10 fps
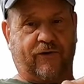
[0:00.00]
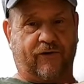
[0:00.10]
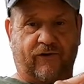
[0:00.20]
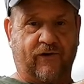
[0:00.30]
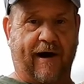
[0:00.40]

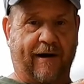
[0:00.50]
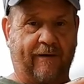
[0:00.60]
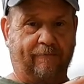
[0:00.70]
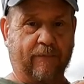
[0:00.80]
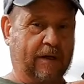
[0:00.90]
just a
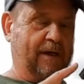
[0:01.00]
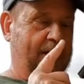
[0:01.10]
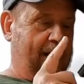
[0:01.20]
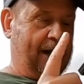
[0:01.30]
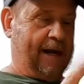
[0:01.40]
second
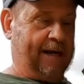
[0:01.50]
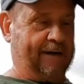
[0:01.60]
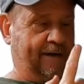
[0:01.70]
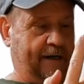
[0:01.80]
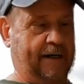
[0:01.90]

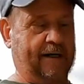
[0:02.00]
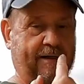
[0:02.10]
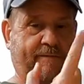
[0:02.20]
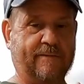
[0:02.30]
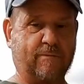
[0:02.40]
and
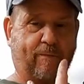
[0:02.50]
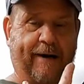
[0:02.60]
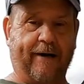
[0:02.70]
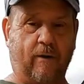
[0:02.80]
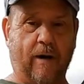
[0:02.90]
uh,
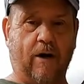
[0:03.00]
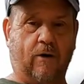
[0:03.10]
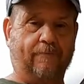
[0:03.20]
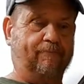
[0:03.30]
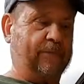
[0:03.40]
spinning
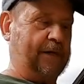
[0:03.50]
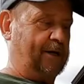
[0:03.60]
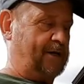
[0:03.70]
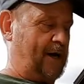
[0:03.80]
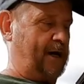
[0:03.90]
around
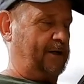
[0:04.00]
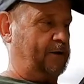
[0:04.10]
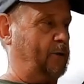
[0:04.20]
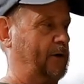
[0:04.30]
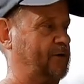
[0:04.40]
and
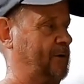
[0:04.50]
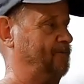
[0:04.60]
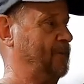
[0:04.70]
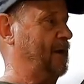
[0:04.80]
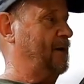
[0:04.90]
talking to us.
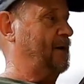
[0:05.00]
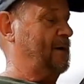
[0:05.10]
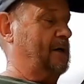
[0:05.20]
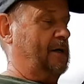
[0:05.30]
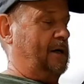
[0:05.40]

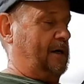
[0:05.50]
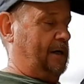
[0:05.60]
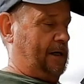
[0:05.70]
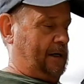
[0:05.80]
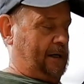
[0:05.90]

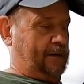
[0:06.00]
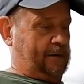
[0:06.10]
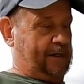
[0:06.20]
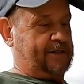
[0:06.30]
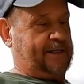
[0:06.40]
Uh,
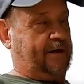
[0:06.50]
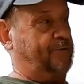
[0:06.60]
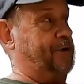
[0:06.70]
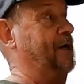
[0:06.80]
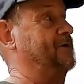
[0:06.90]
let's see
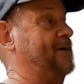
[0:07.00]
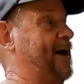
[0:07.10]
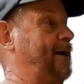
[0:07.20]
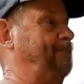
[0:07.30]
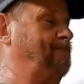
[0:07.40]
if it does
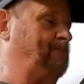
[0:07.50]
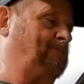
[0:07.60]
that.